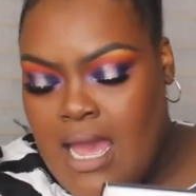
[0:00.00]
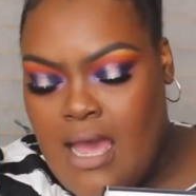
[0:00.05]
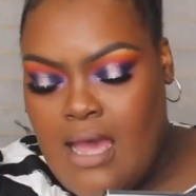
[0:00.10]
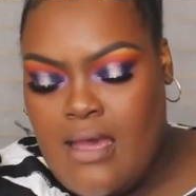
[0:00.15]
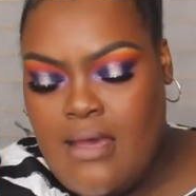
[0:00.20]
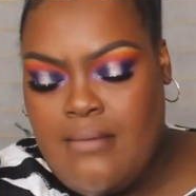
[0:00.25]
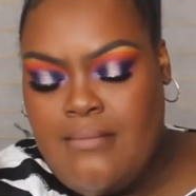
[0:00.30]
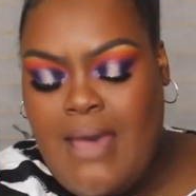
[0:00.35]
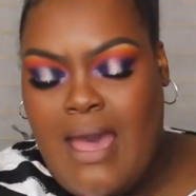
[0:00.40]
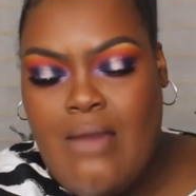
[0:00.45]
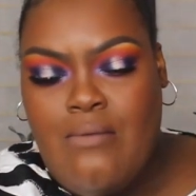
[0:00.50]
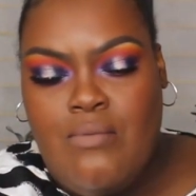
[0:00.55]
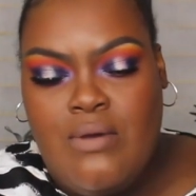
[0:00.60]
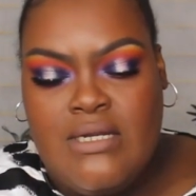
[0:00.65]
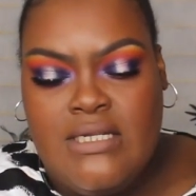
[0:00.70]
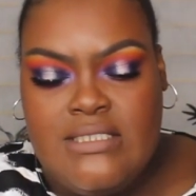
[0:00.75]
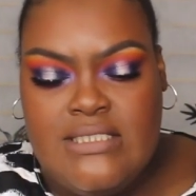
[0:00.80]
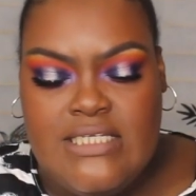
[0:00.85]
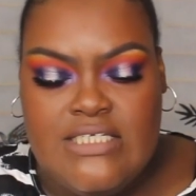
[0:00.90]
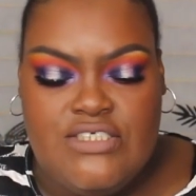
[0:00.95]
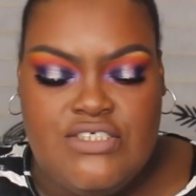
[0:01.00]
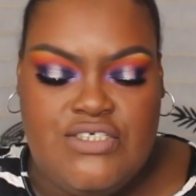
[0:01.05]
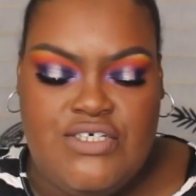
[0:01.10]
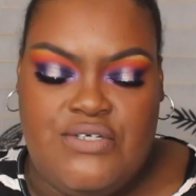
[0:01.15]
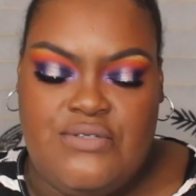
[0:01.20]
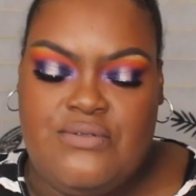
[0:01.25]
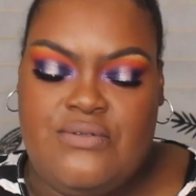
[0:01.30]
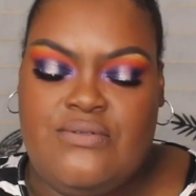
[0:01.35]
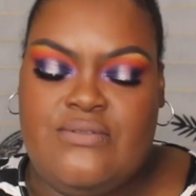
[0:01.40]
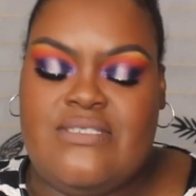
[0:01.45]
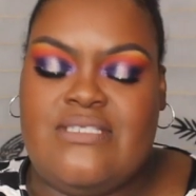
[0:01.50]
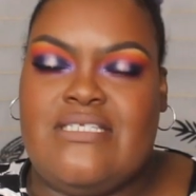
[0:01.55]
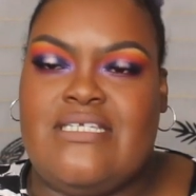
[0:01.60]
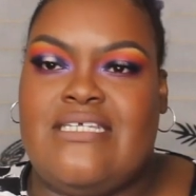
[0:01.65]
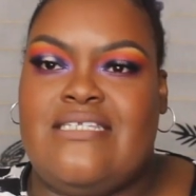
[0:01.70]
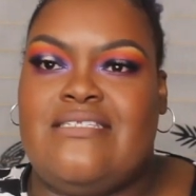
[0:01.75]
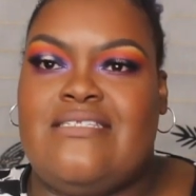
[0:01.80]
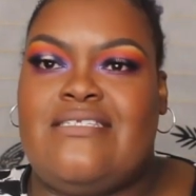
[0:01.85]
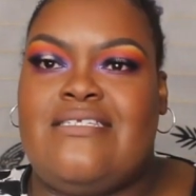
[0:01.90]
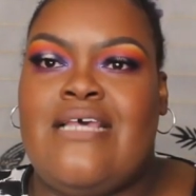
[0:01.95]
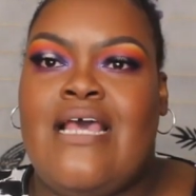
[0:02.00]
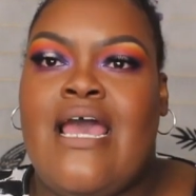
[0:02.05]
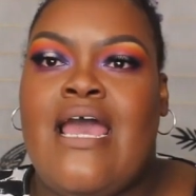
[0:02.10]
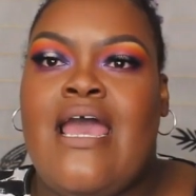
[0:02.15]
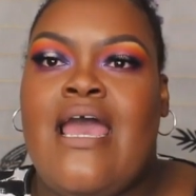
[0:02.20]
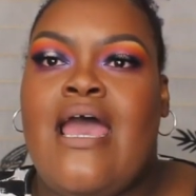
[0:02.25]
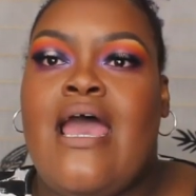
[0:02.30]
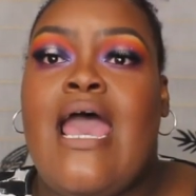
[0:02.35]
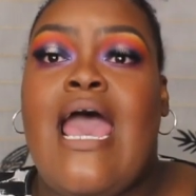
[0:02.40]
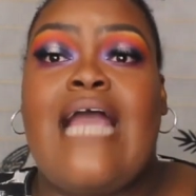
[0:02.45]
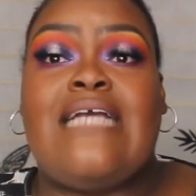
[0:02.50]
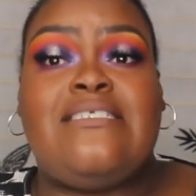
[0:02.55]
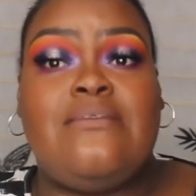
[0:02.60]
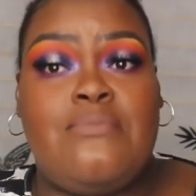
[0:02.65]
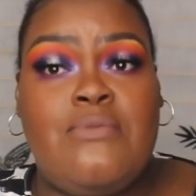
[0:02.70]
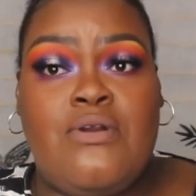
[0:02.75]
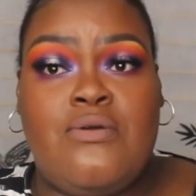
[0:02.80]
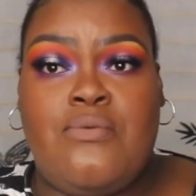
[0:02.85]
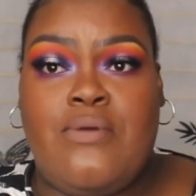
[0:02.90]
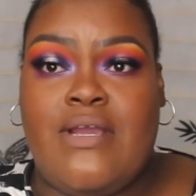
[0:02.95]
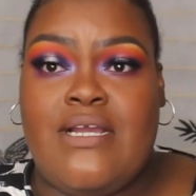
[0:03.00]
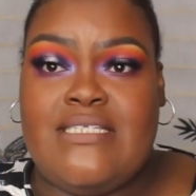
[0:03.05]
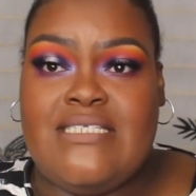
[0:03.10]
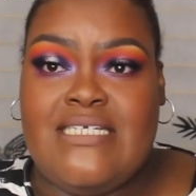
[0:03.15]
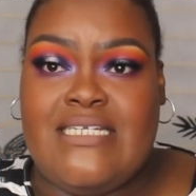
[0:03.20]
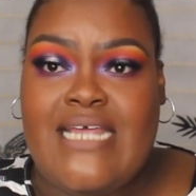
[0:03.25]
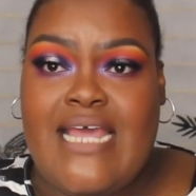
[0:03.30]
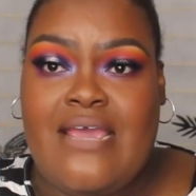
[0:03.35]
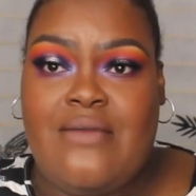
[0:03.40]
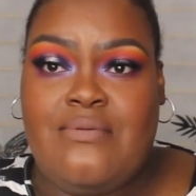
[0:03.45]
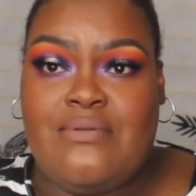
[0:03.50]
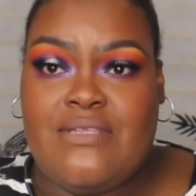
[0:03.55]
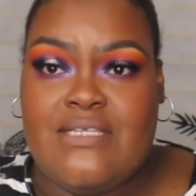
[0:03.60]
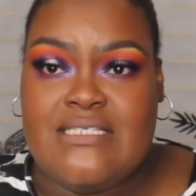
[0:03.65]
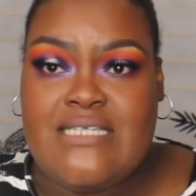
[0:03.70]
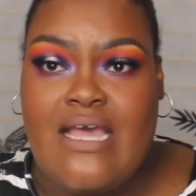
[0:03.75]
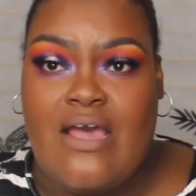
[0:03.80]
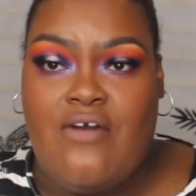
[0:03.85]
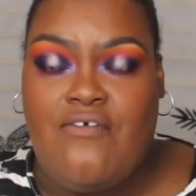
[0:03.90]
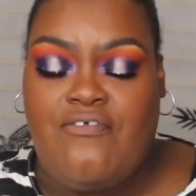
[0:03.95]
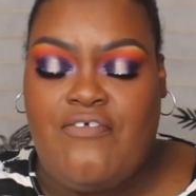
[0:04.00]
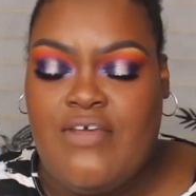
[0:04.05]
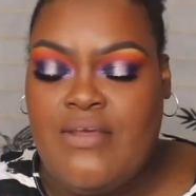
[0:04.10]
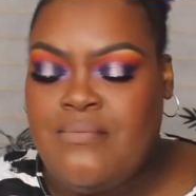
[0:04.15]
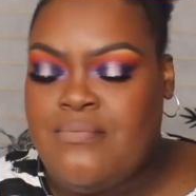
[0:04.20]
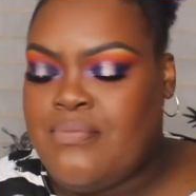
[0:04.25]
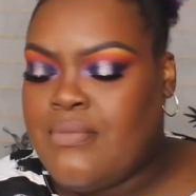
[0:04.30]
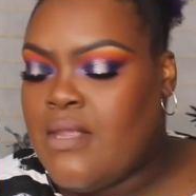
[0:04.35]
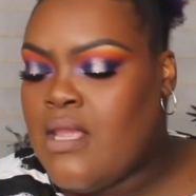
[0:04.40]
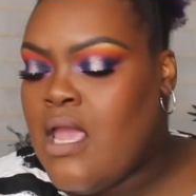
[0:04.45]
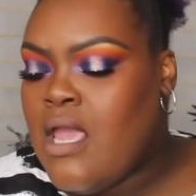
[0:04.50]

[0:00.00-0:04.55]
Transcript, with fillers: Um, I wanted these shoes since, actually I'm going to wear it today with this outfit.